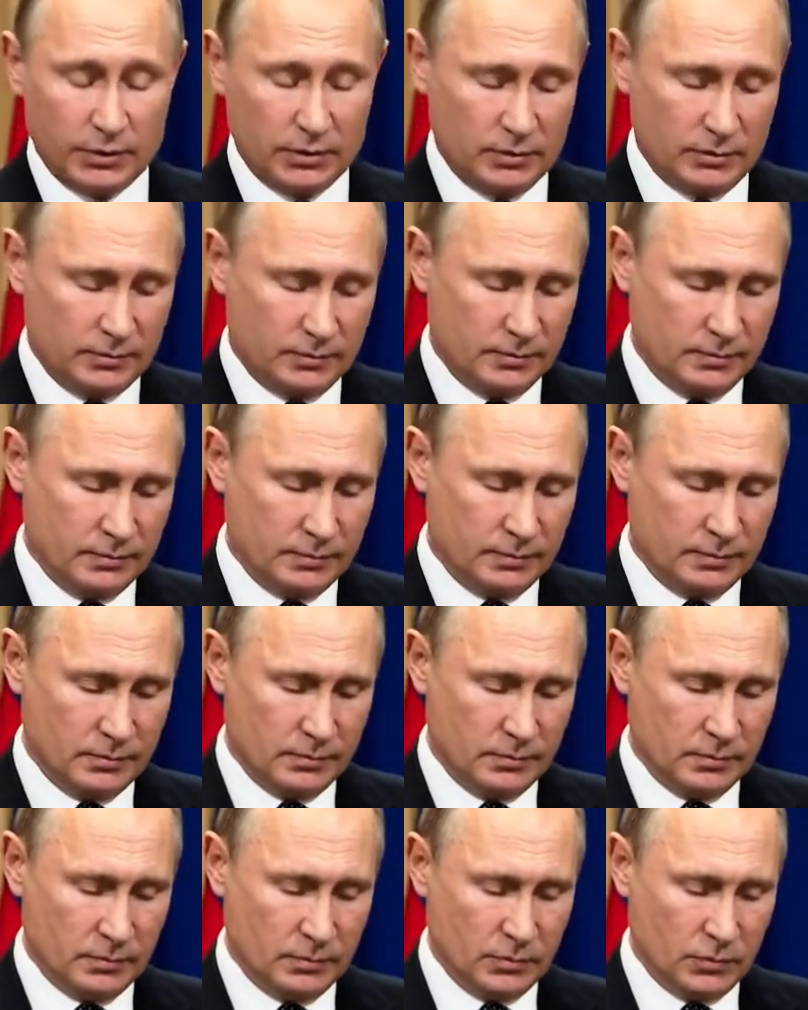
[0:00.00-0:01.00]
of
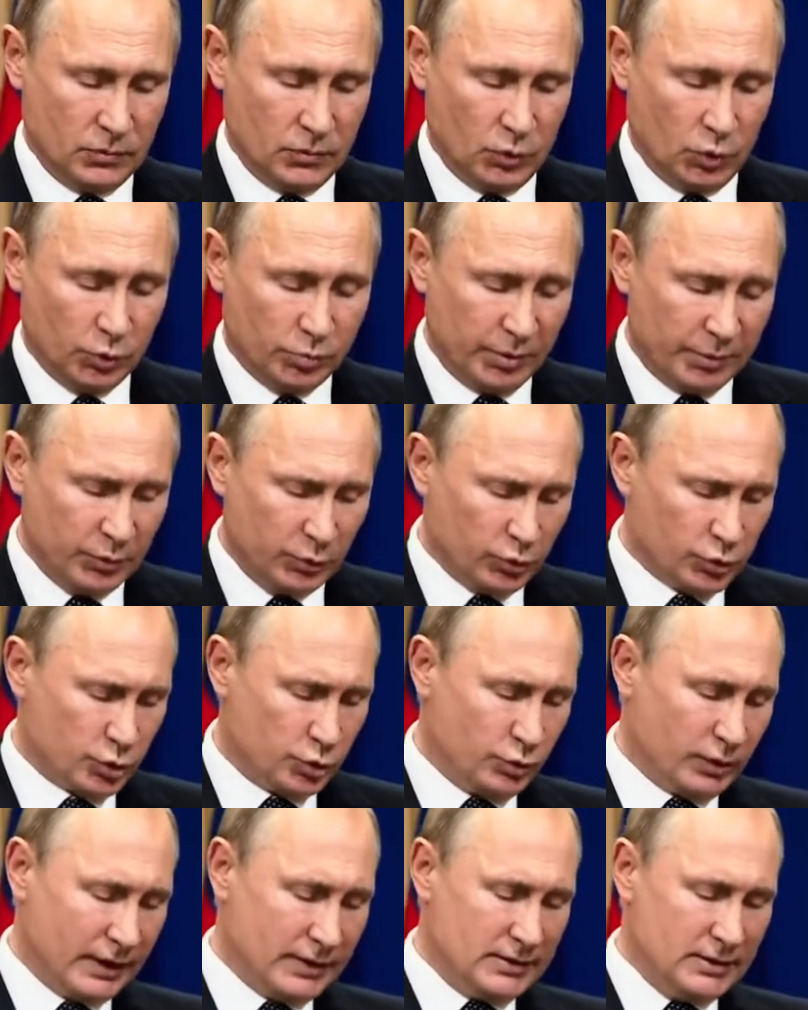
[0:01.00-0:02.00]
successful cooperation
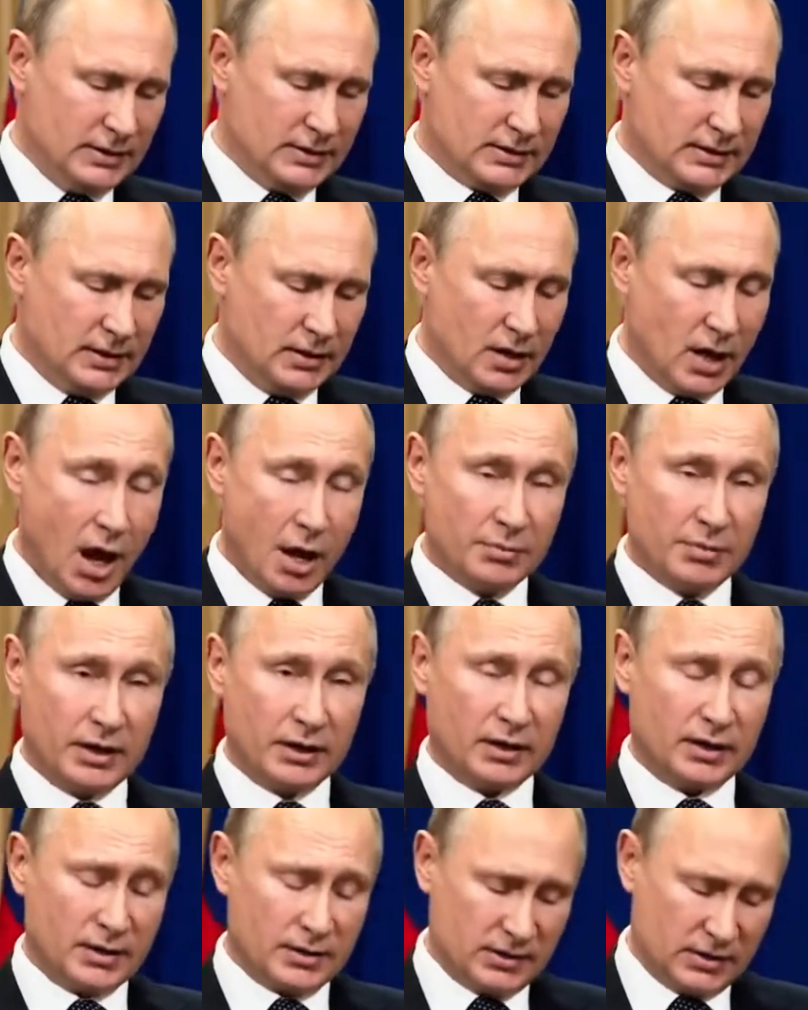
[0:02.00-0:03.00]
in Syria, we have
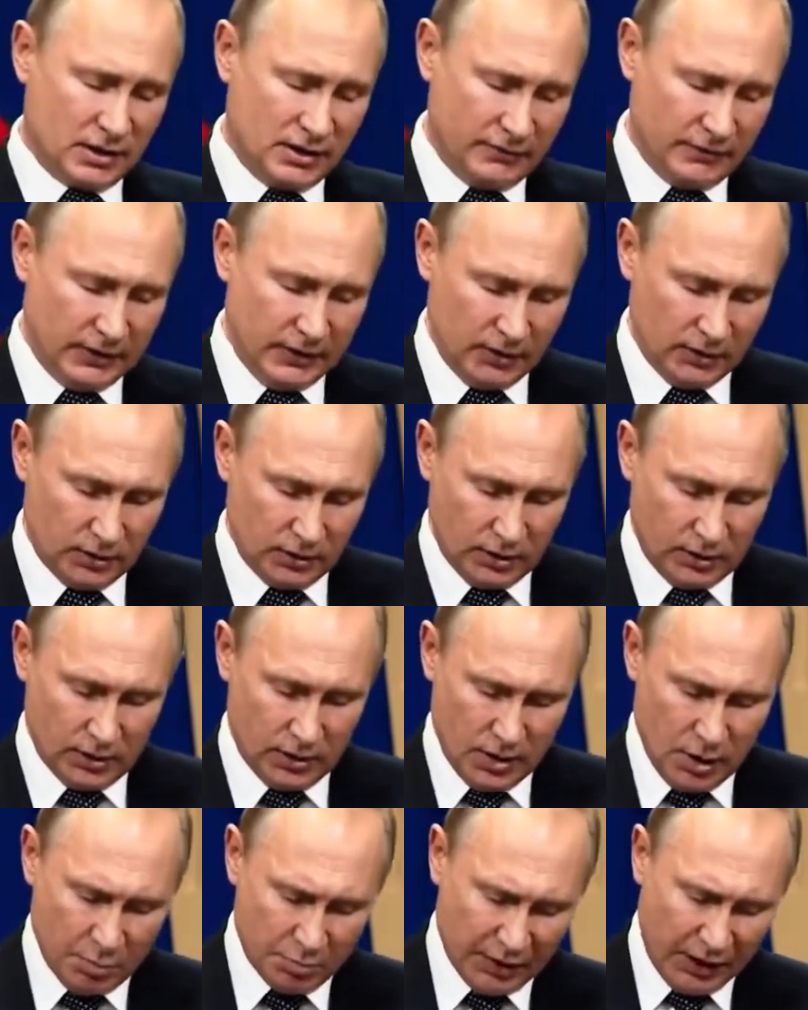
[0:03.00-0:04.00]
all the required
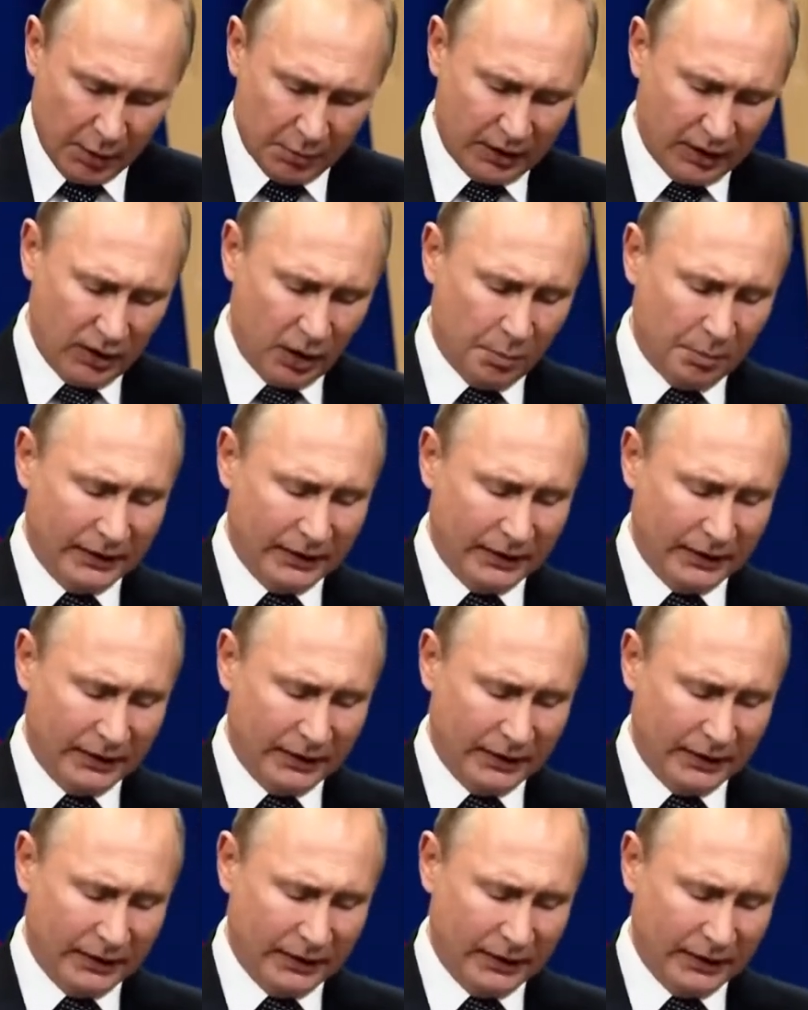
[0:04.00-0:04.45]
components.